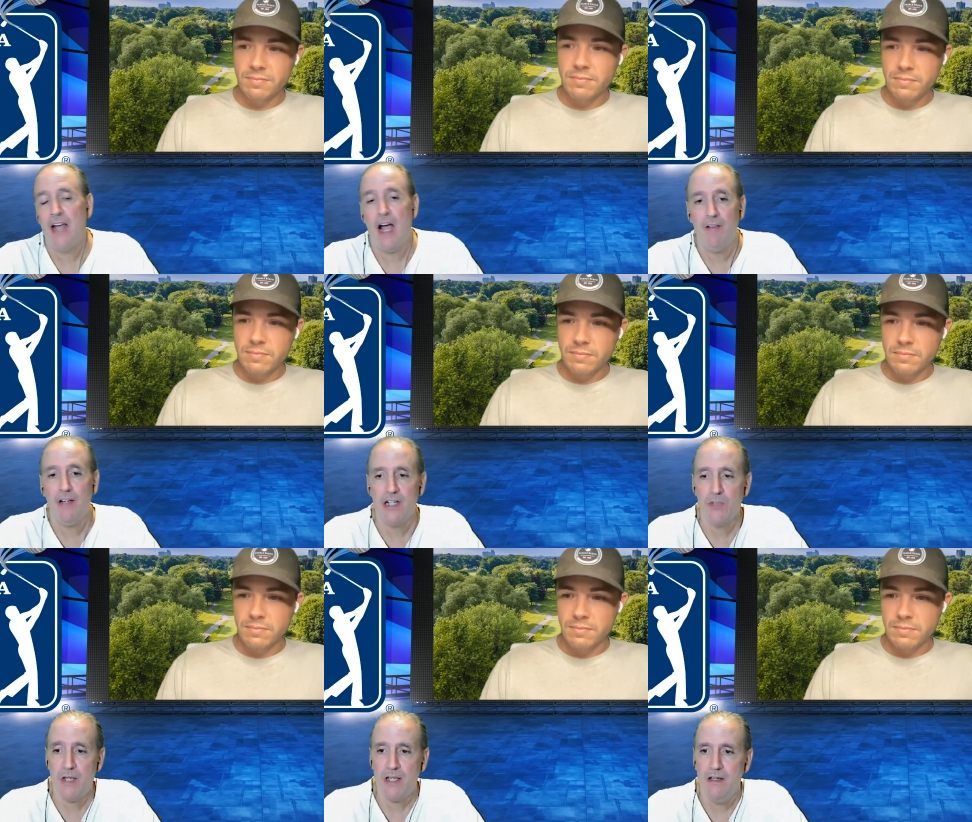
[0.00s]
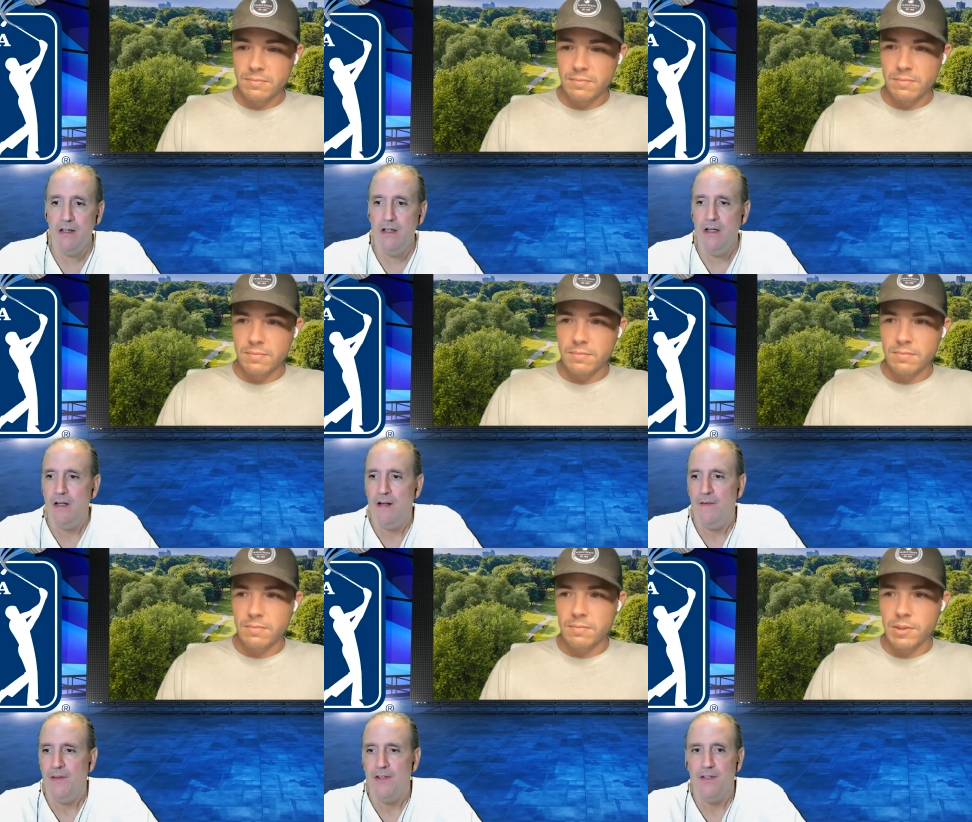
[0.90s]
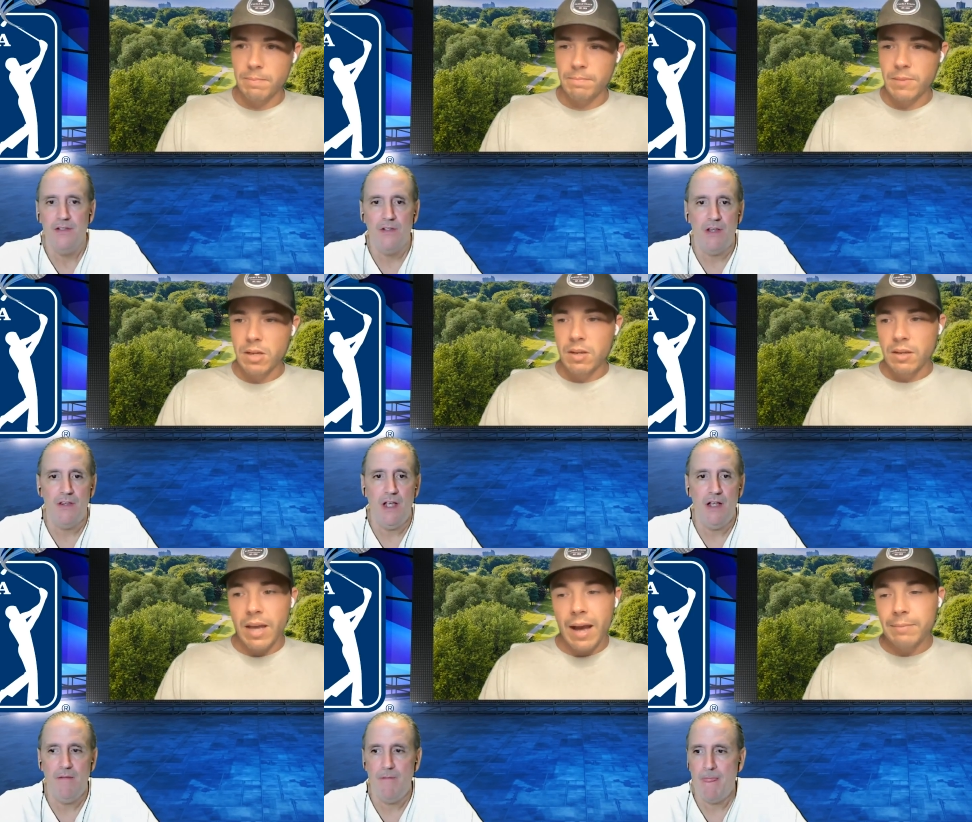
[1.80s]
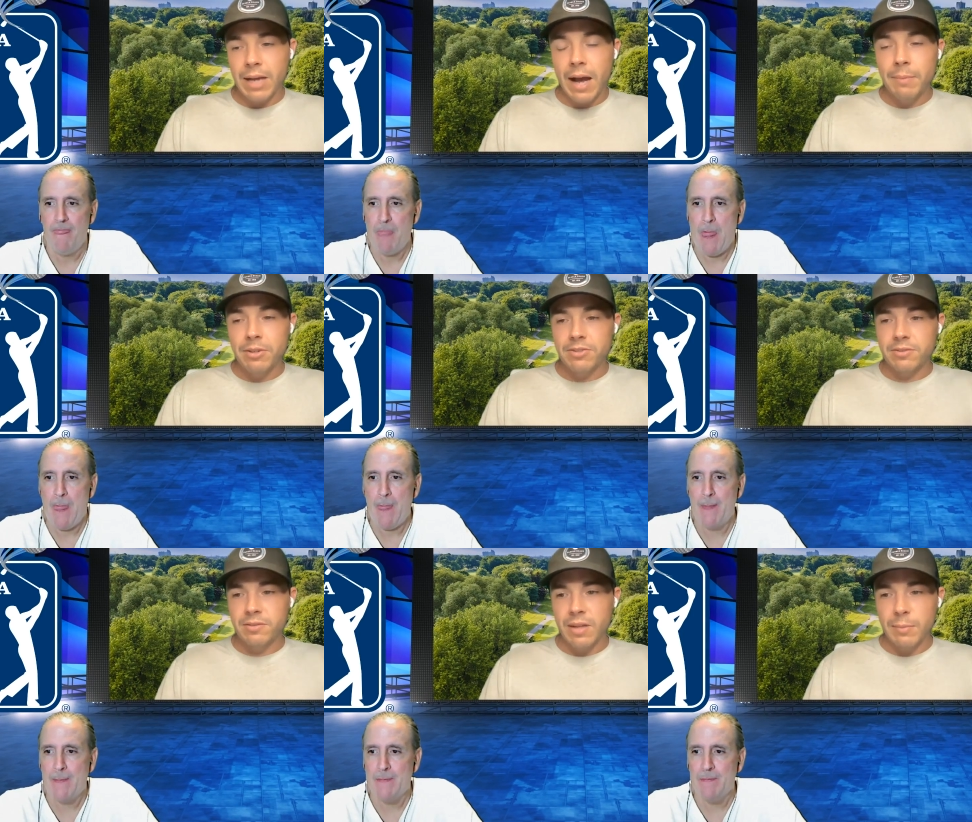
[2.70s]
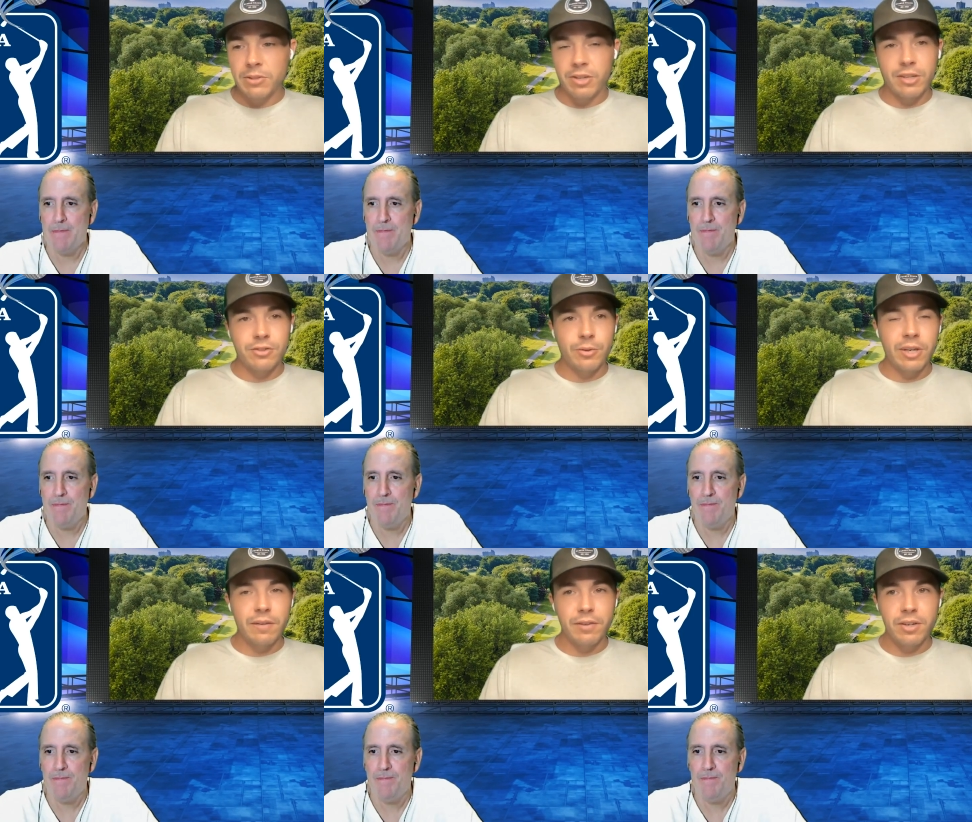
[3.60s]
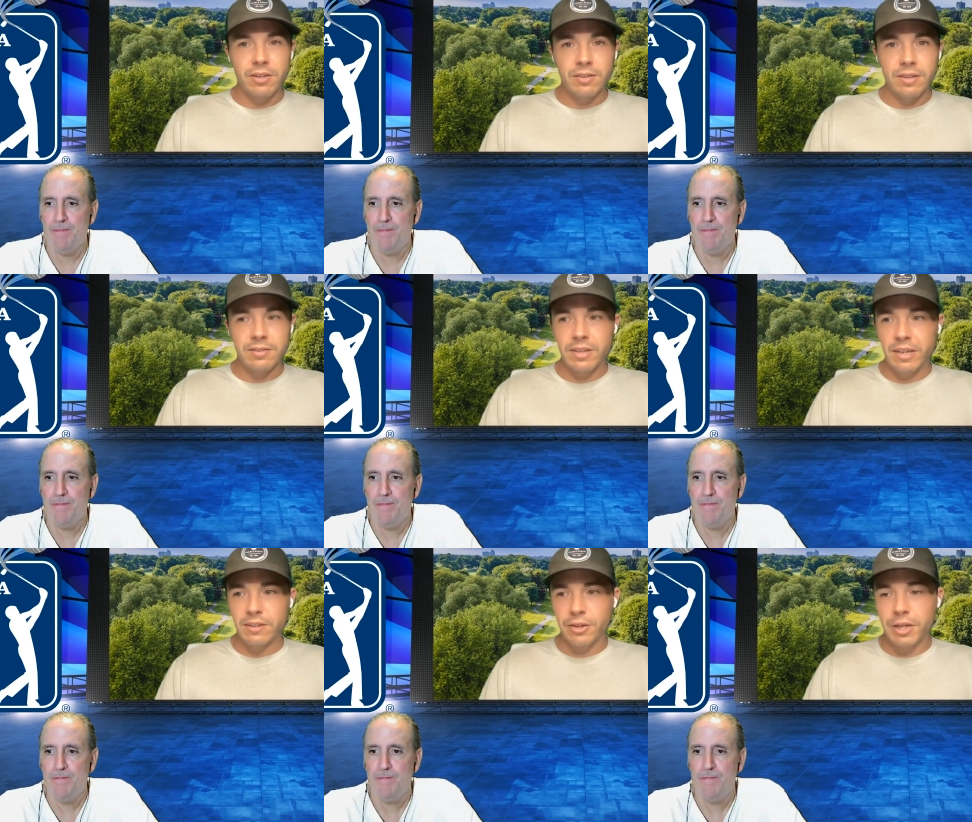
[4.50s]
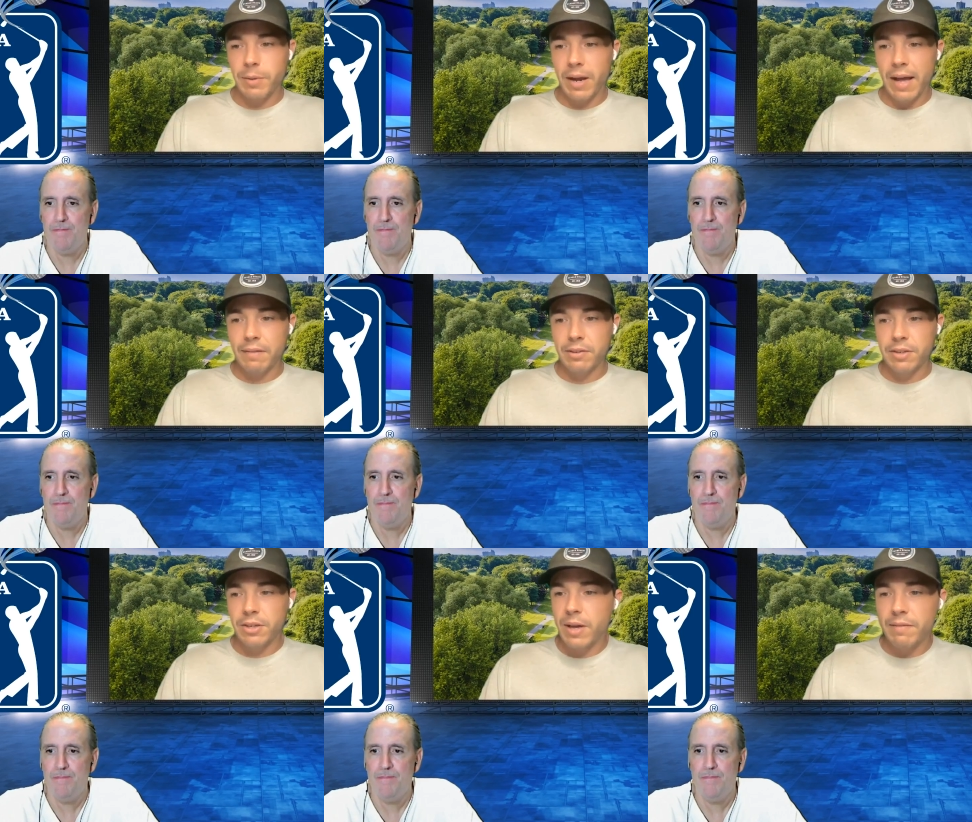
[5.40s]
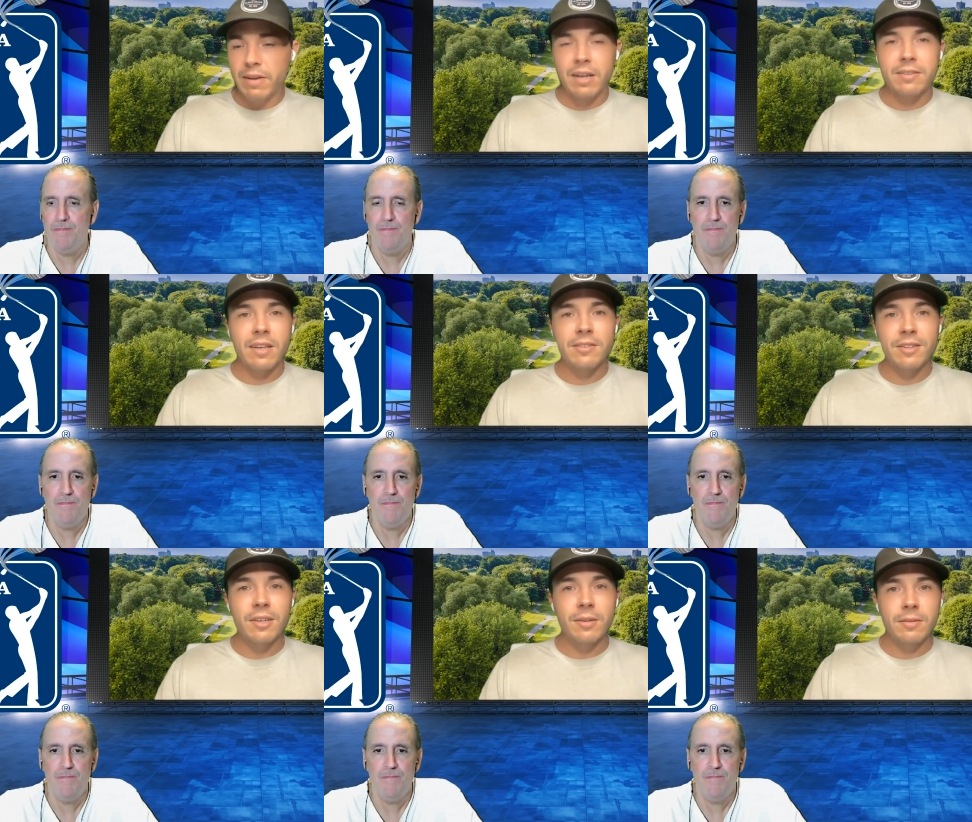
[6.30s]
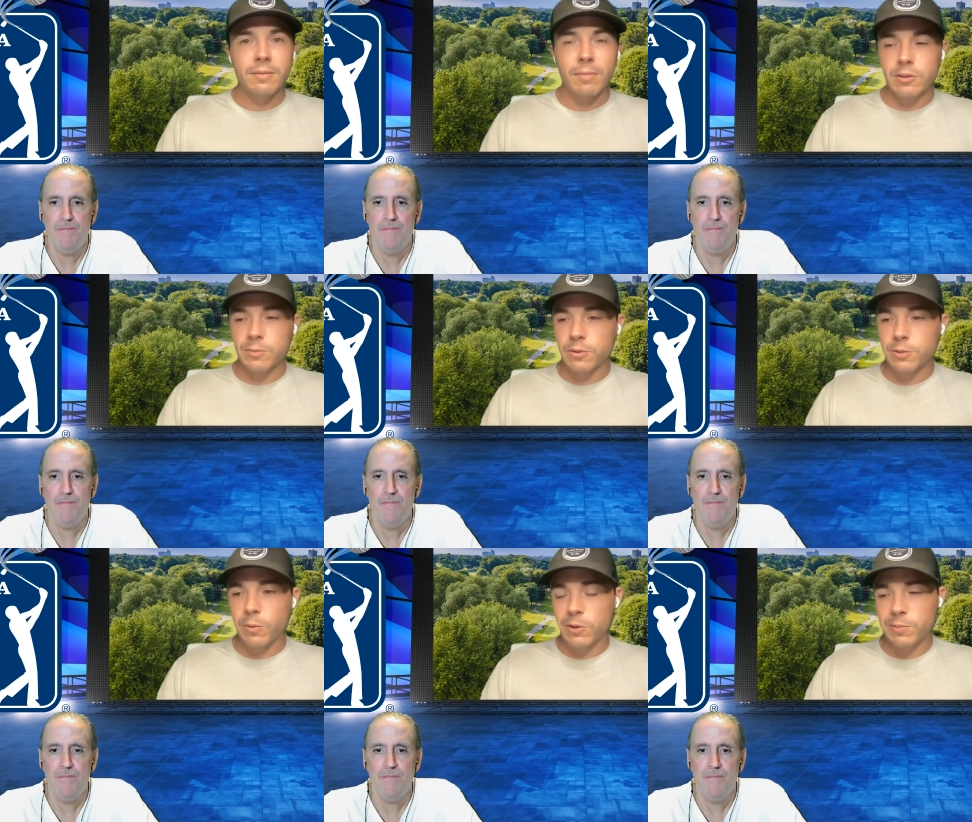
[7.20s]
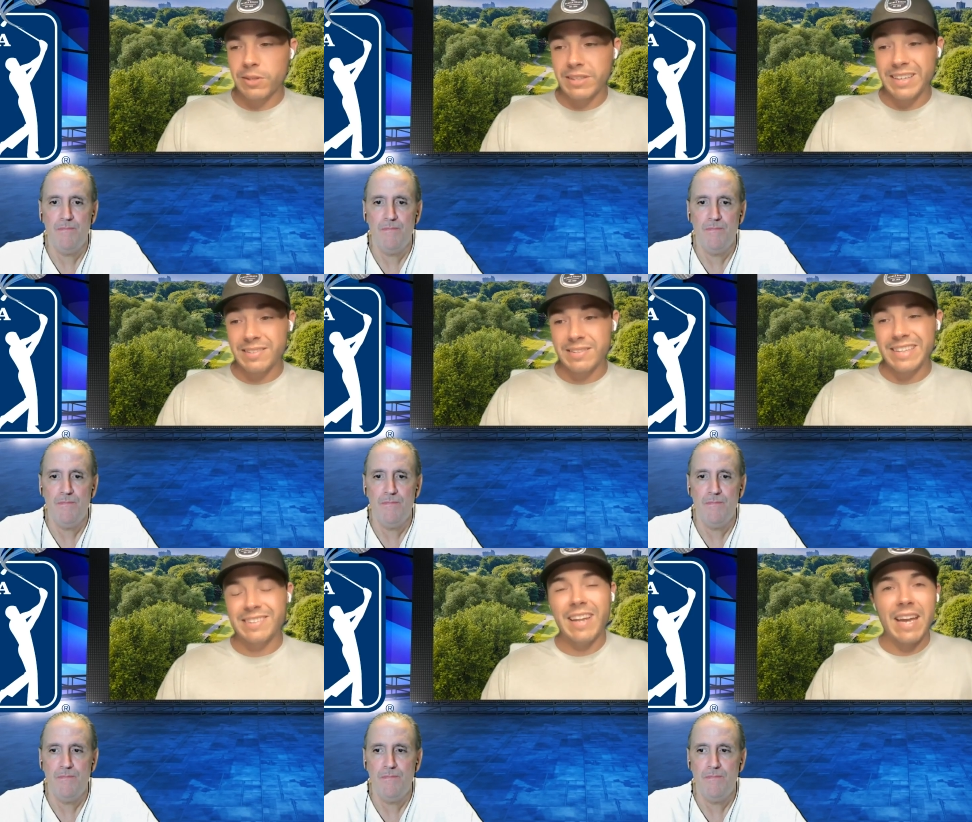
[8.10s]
Speaker 1: Hovland next week? Yep. So I, yeah, I'm, I'm just
Speaker 2: I'm just looking to here. If you're listening and looking to bet Hovland, you have access to multiple sports books. He is he's